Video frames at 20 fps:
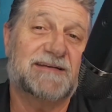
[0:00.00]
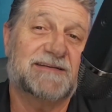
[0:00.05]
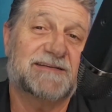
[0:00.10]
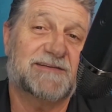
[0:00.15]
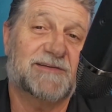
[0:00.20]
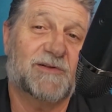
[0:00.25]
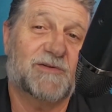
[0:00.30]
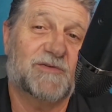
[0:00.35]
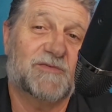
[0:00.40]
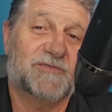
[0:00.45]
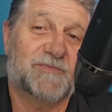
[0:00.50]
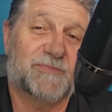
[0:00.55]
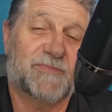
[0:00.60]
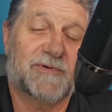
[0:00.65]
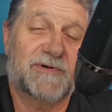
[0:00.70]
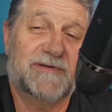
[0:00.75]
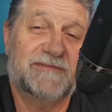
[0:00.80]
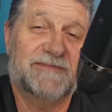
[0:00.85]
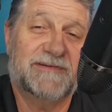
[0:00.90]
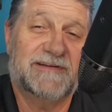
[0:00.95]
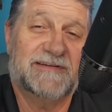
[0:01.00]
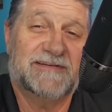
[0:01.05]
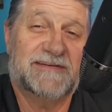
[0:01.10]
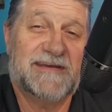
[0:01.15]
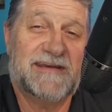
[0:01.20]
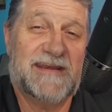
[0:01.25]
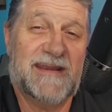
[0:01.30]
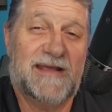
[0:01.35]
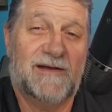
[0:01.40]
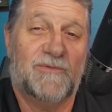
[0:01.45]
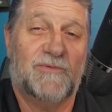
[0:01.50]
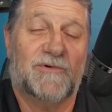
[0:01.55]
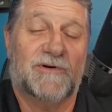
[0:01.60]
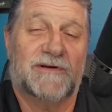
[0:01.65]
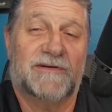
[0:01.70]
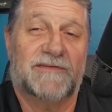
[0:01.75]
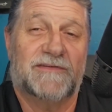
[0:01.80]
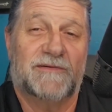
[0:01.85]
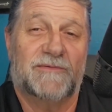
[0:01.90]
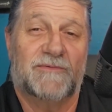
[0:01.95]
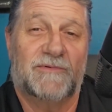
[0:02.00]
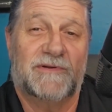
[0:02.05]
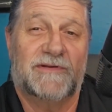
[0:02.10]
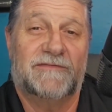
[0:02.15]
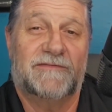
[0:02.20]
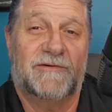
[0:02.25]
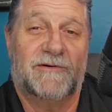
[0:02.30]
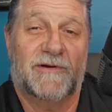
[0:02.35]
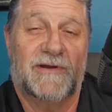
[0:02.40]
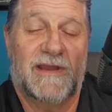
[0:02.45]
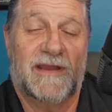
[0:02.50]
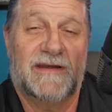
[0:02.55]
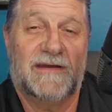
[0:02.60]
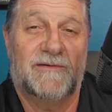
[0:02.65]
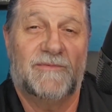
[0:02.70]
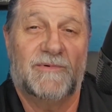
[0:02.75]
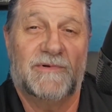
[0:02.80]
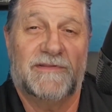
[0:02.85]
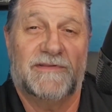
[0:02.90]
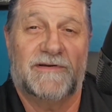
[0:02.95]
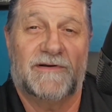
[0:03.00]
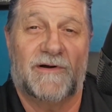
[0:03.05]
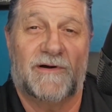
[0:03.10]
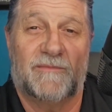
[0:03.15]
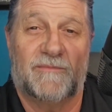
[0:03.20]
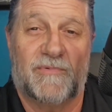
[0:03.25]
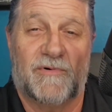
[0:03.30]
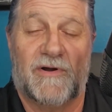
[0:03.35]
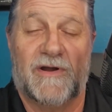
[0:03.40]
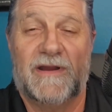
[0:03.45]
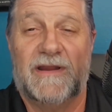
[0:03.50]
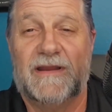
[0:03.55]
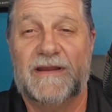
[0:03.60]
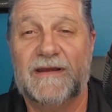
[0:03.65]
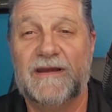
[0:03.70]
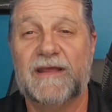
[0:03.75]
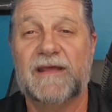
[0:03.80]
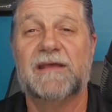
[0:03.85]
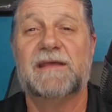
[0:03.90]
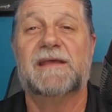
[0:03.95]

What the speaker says: it to those previous networks that we've created within our brain.